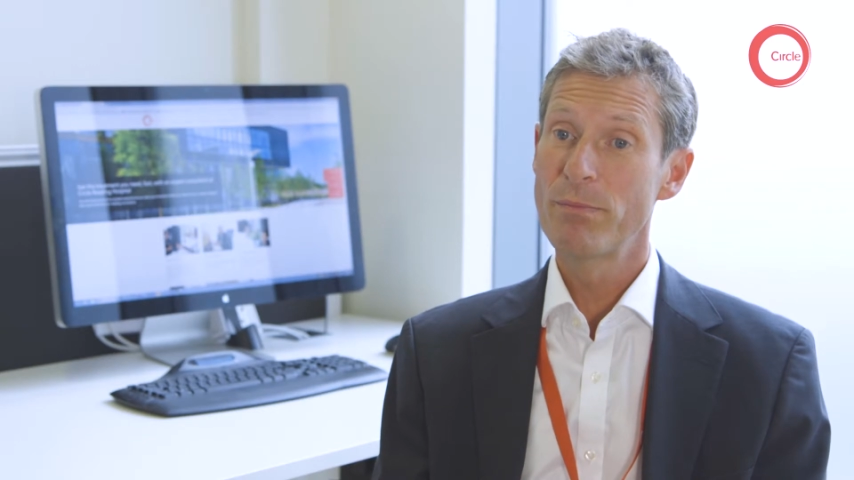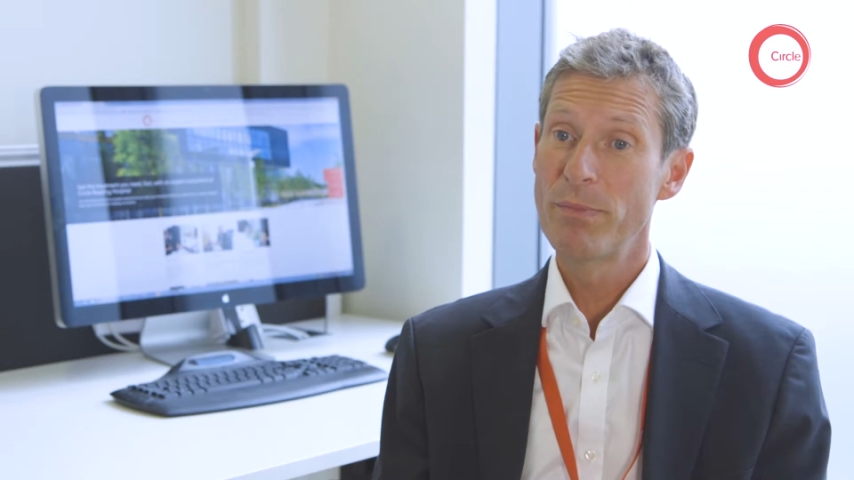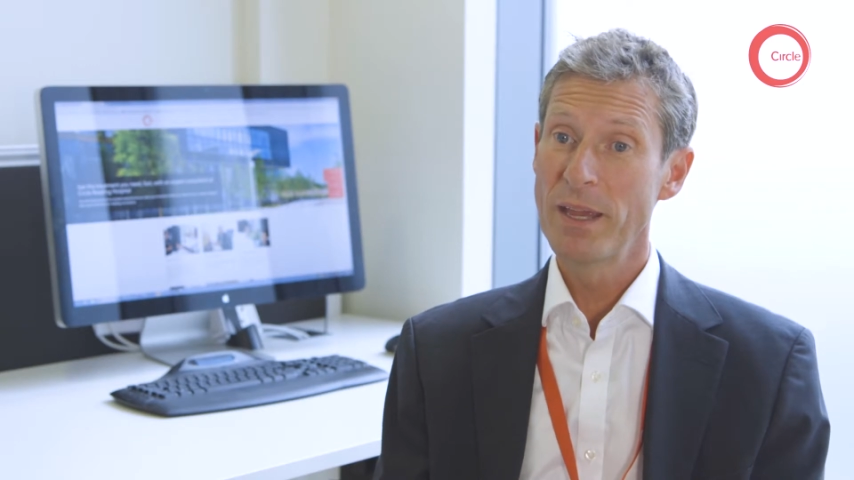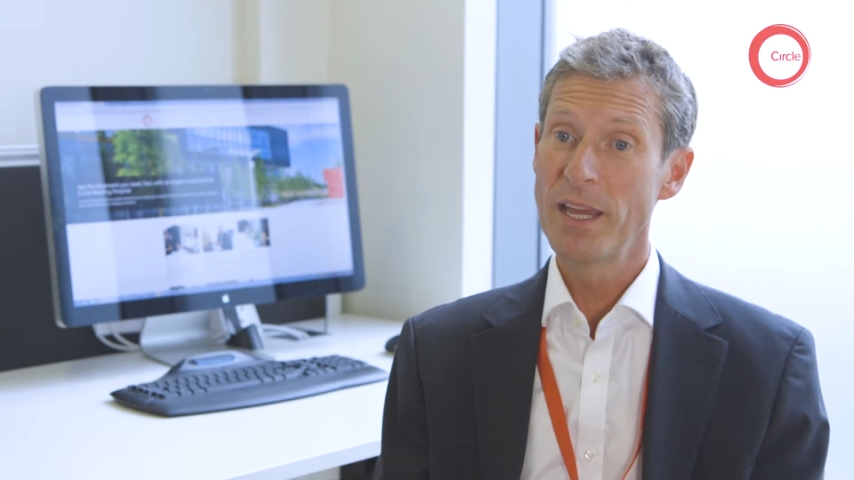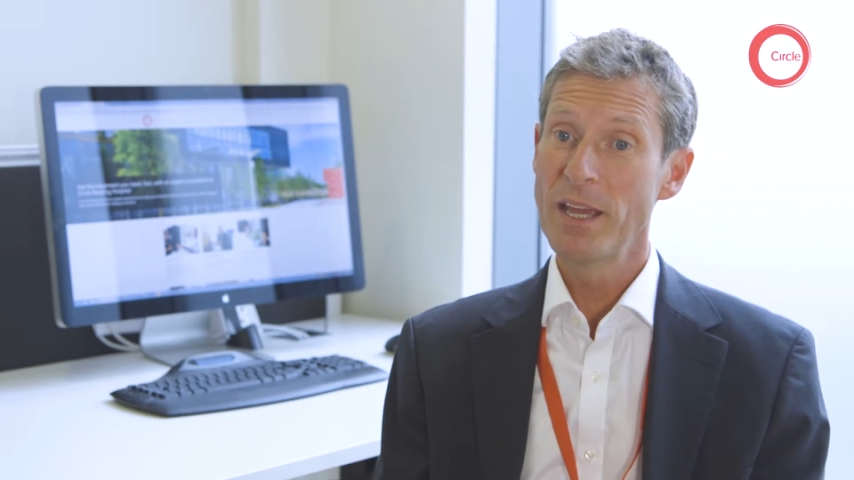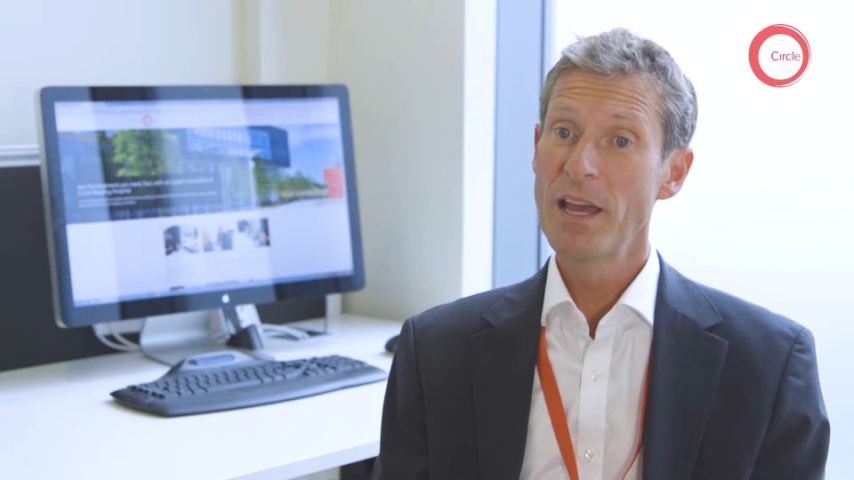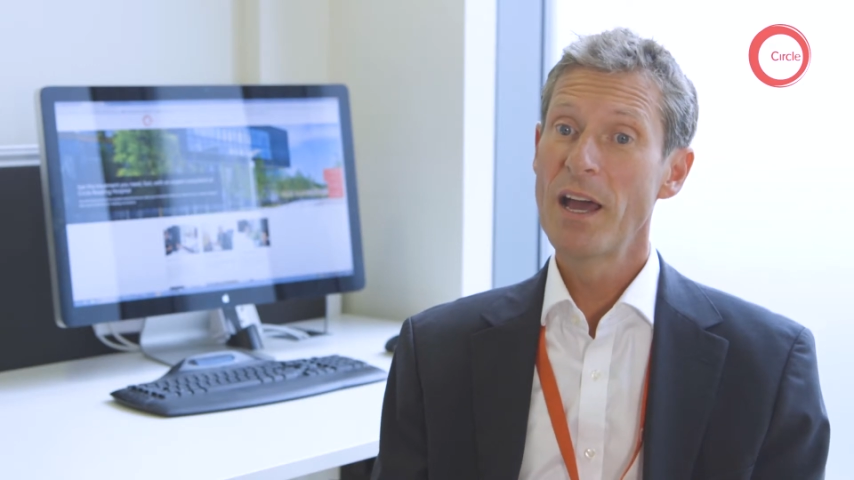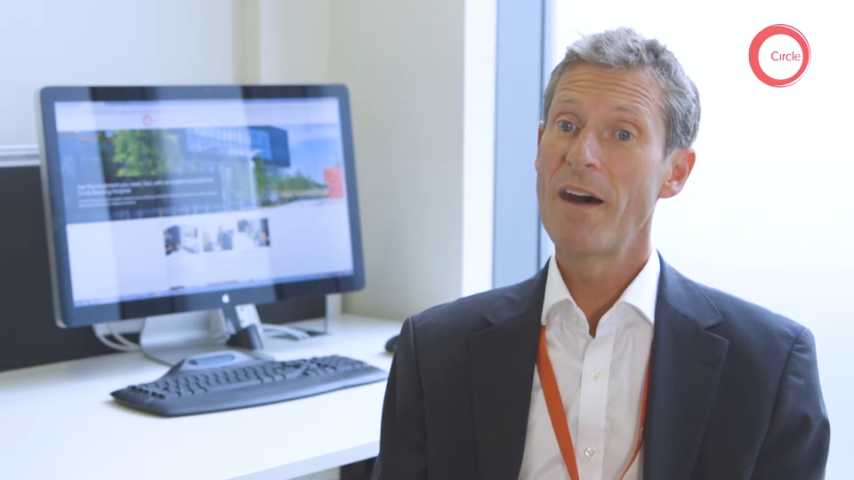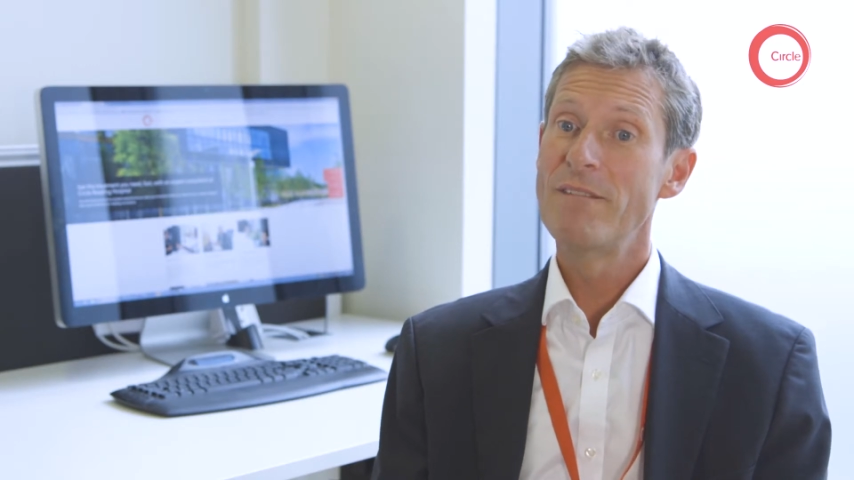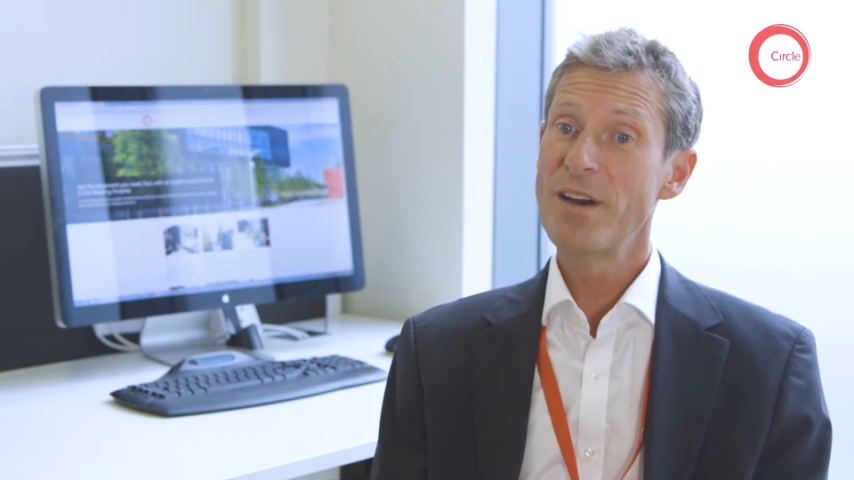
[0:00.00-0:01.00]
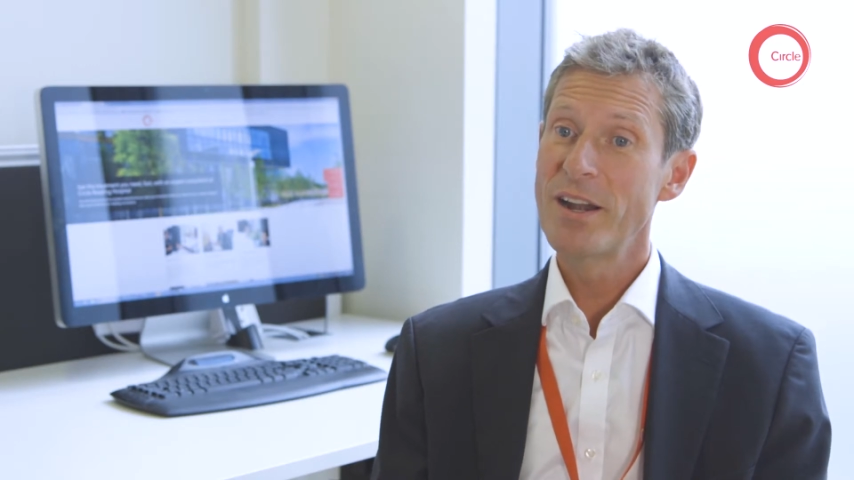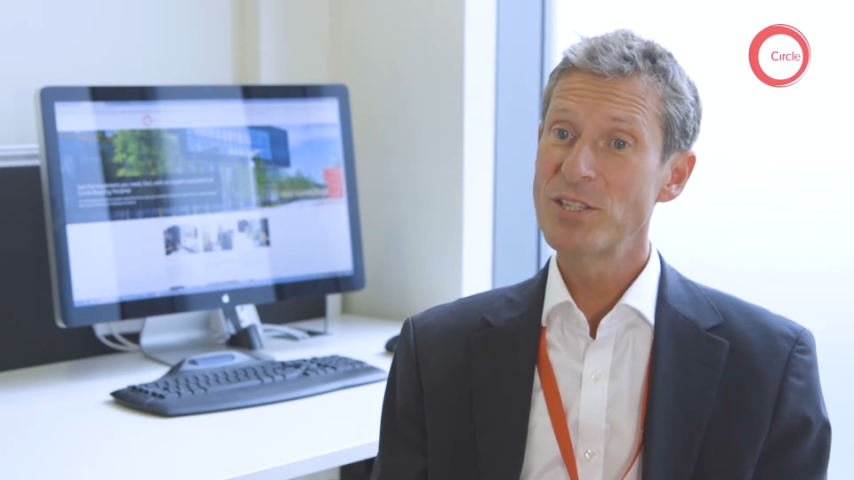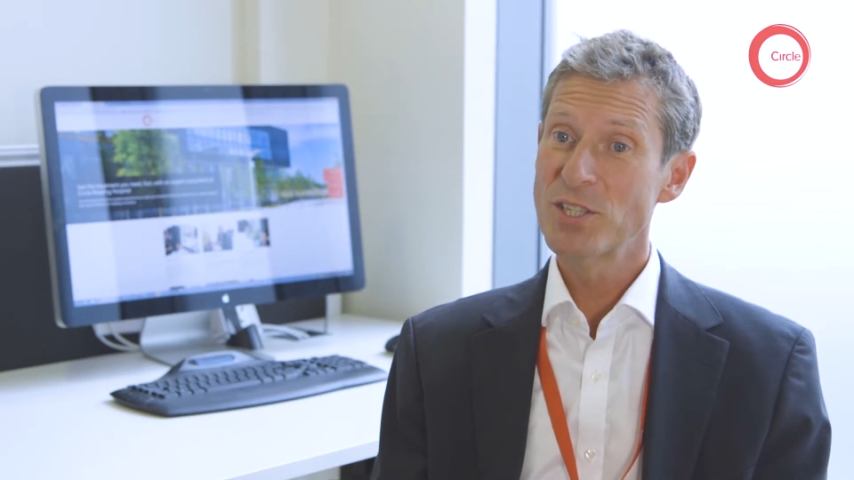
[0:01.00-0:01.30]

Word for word: be a very